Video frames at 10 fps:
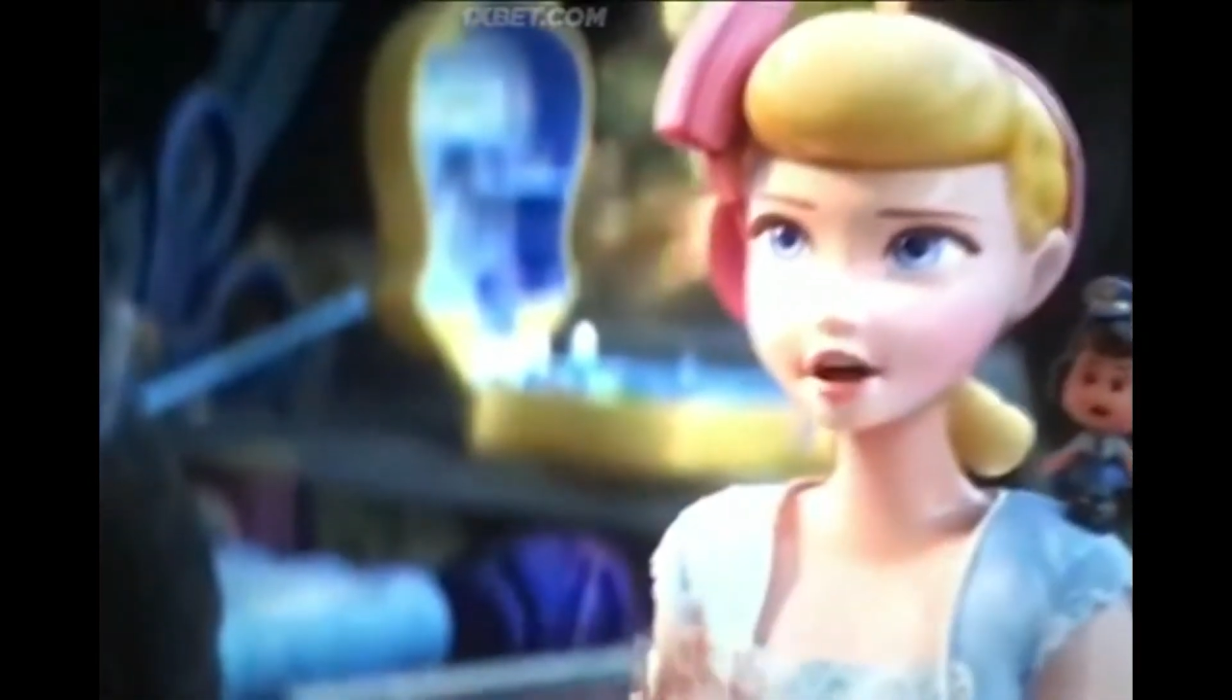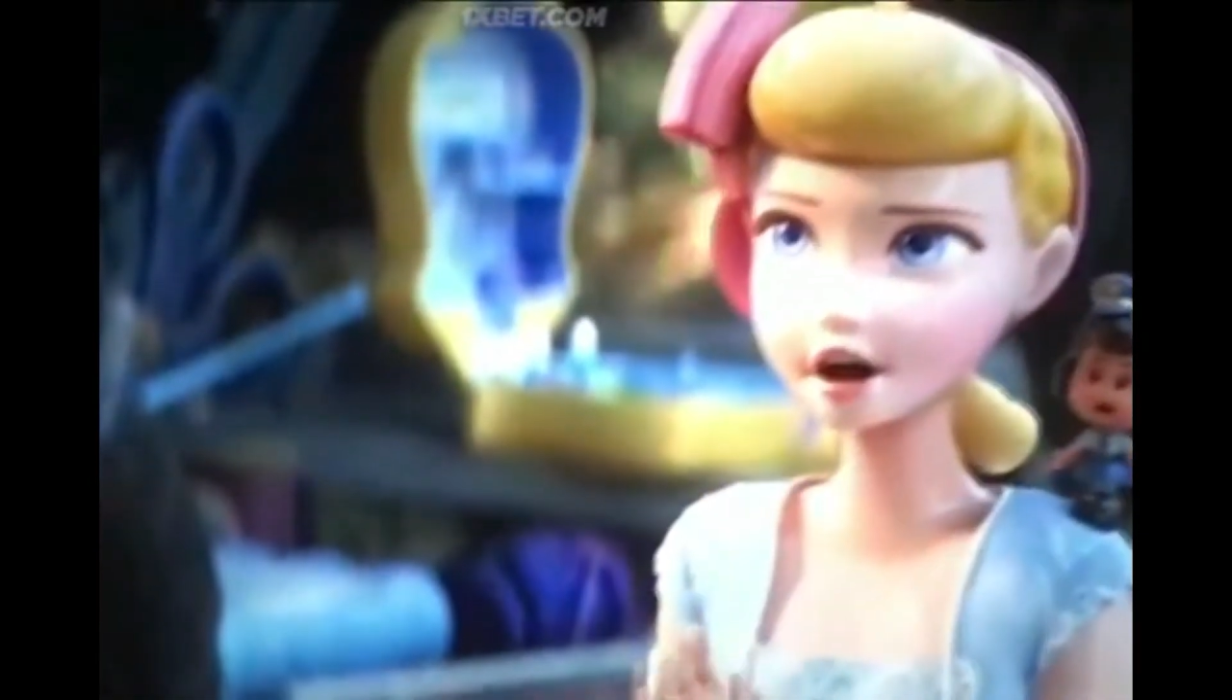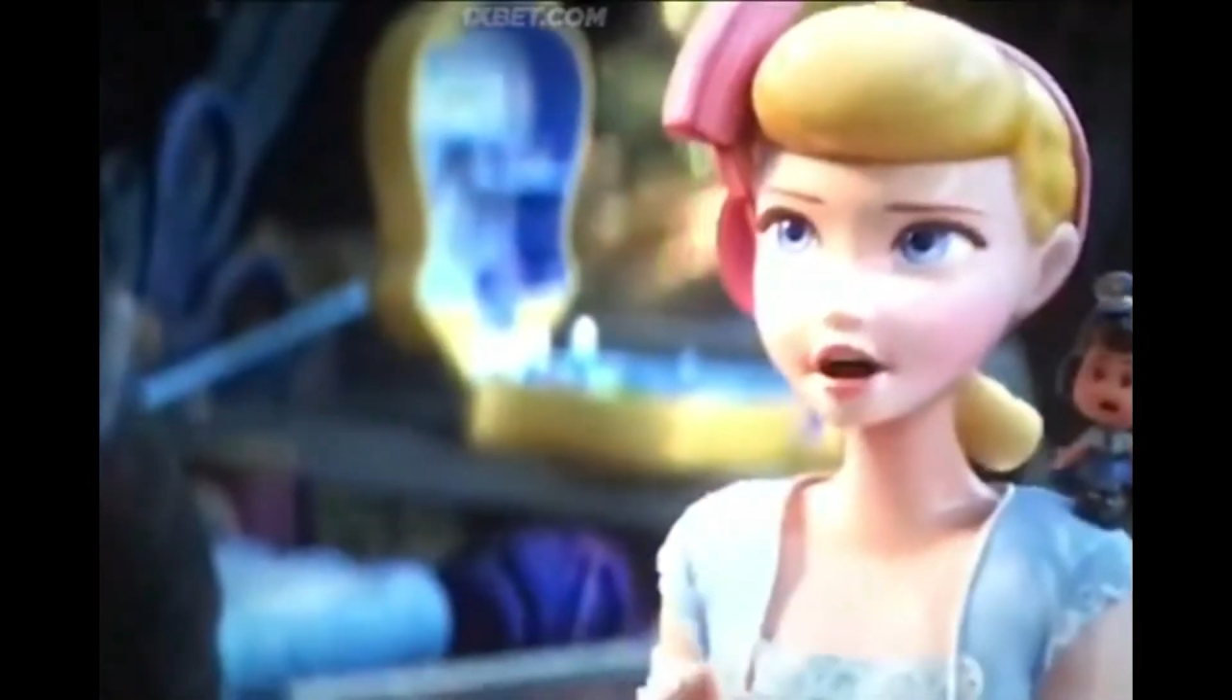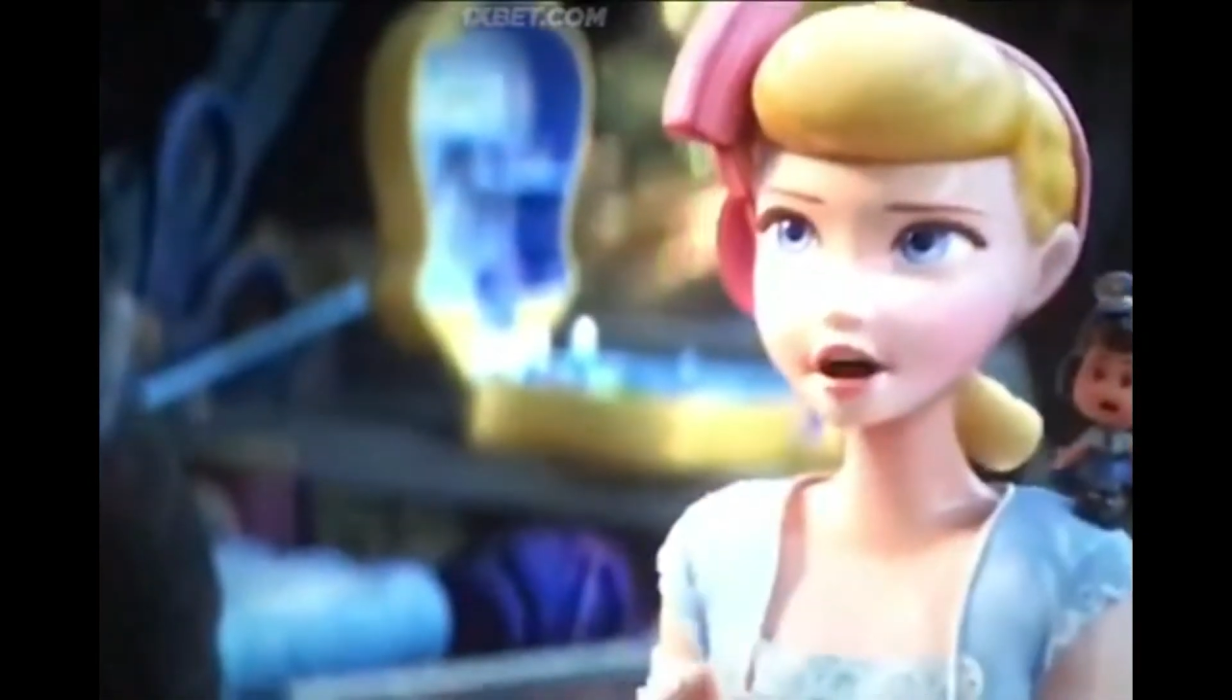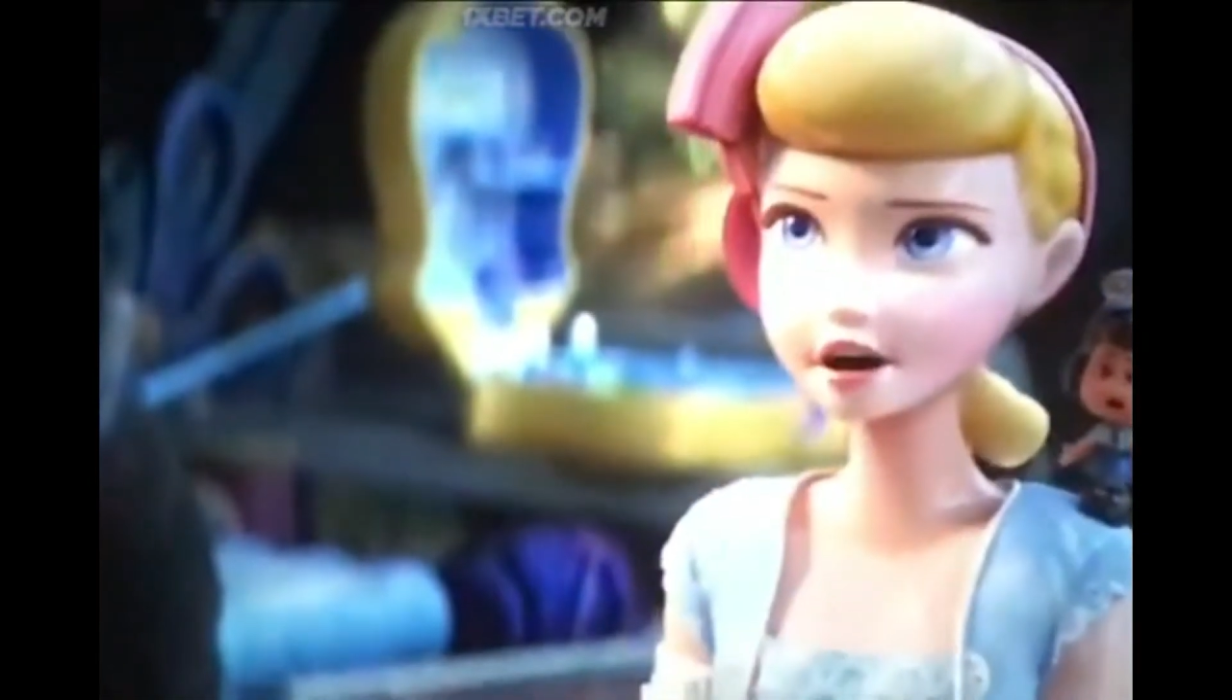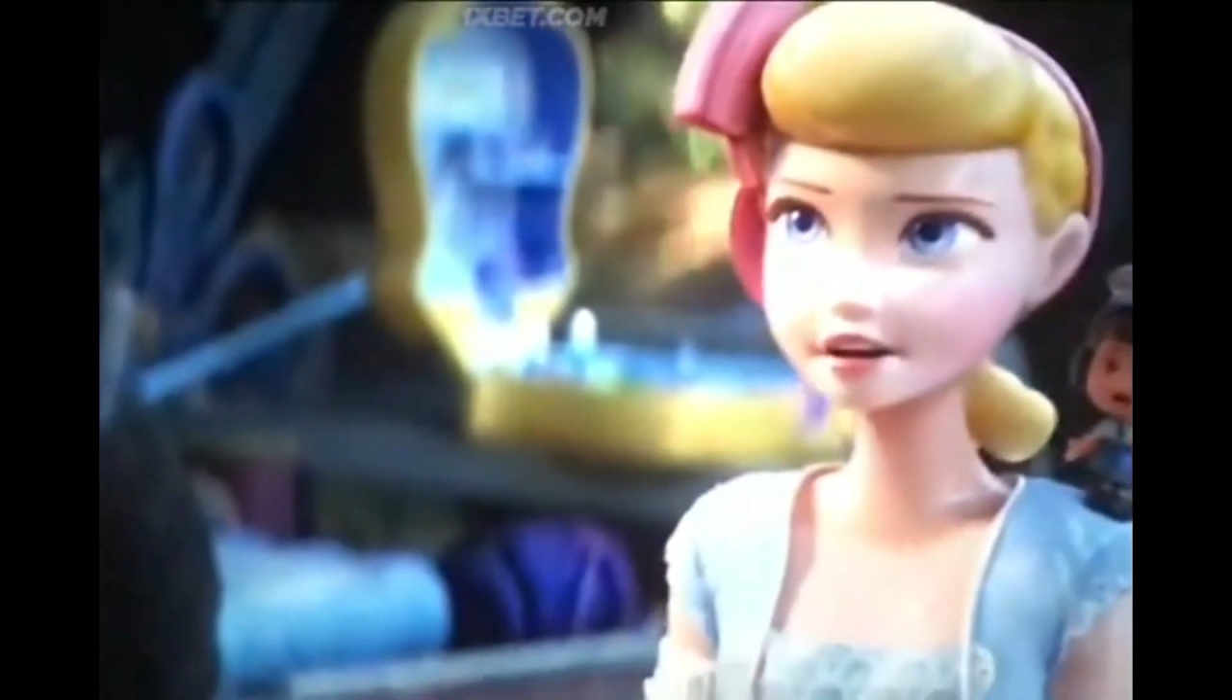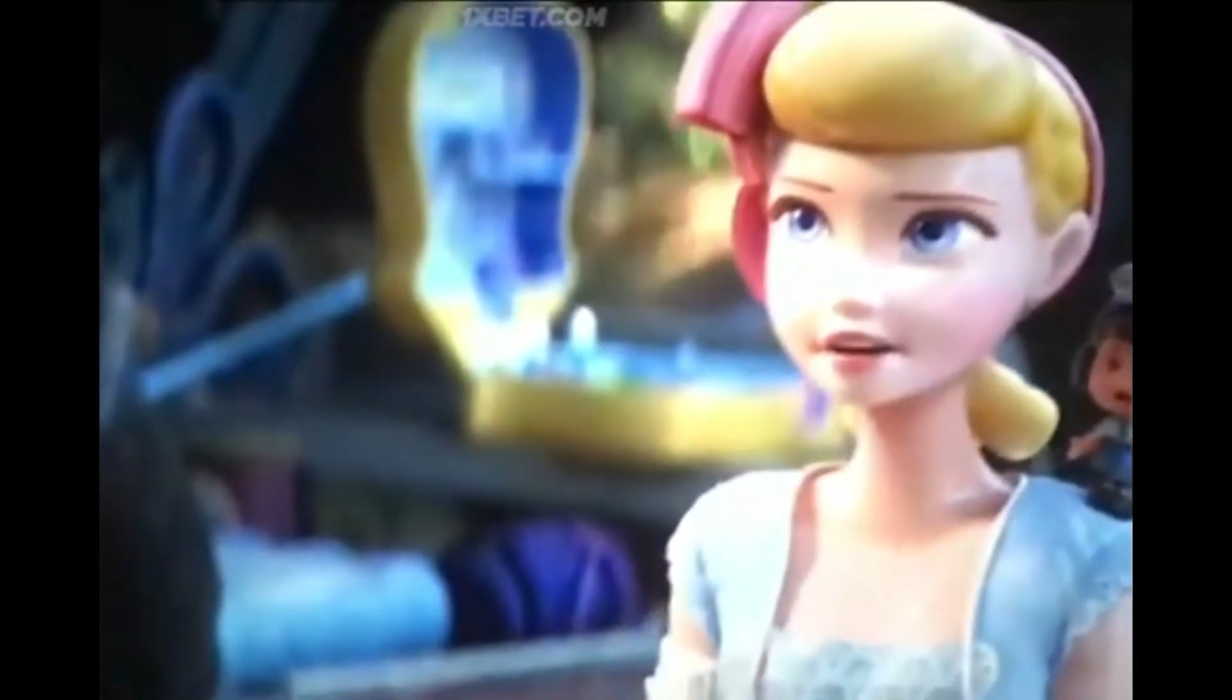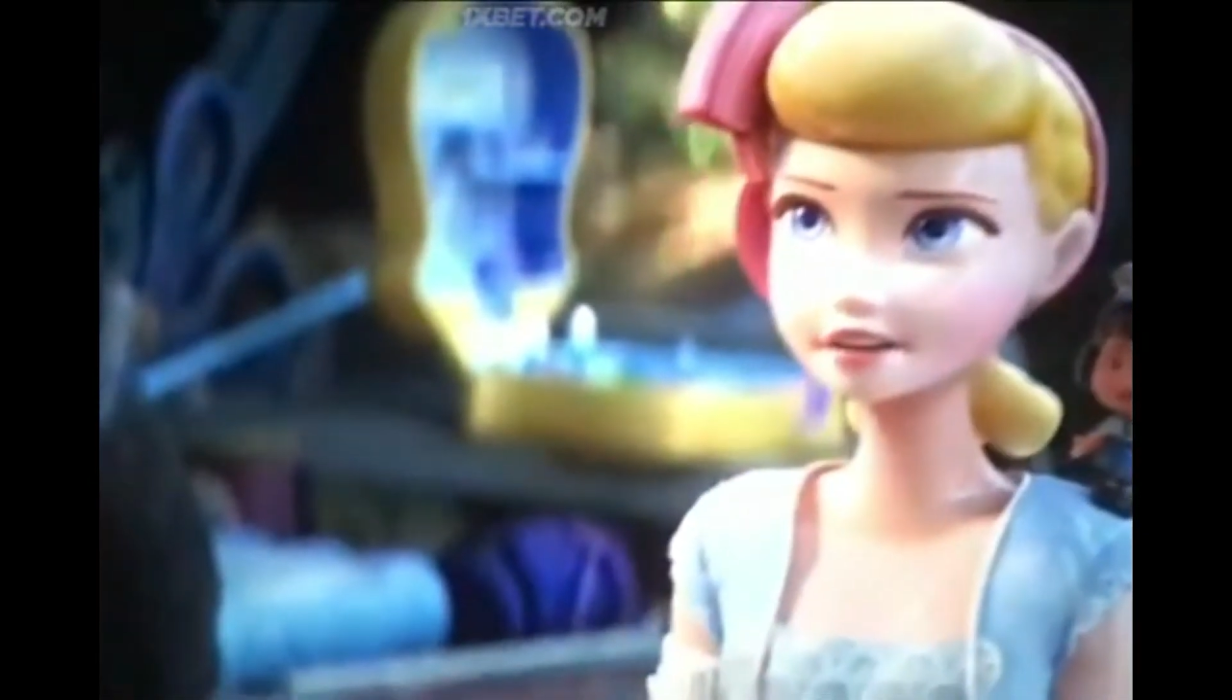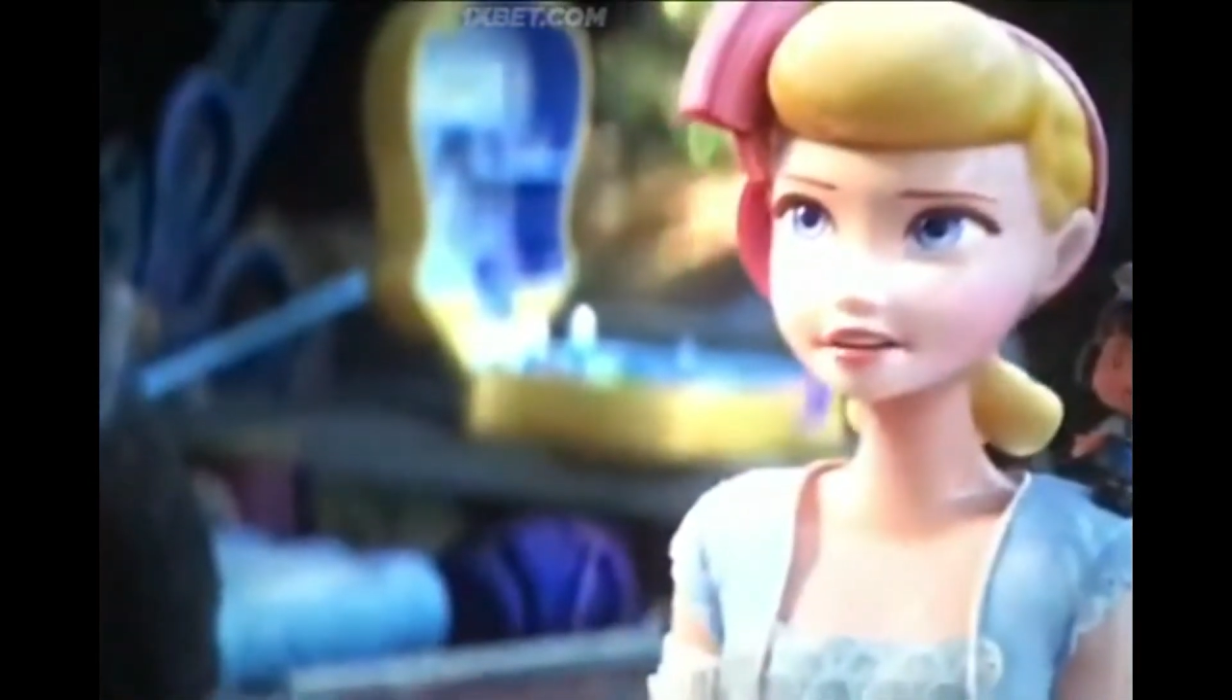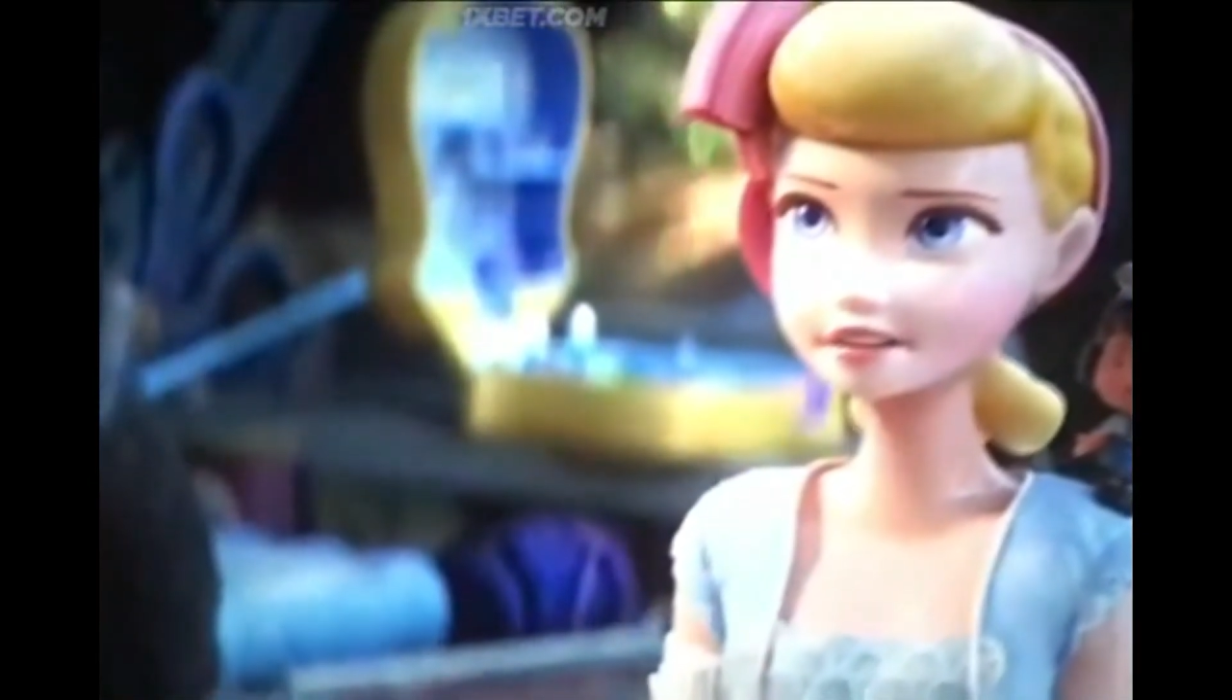they see
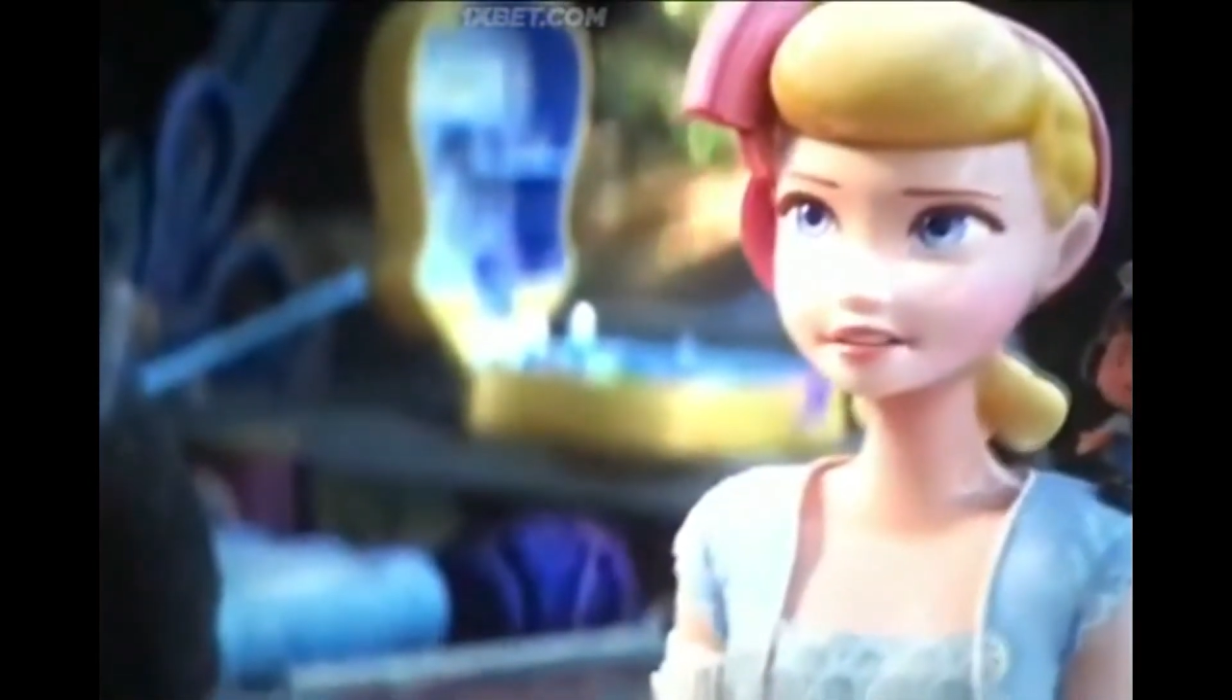us.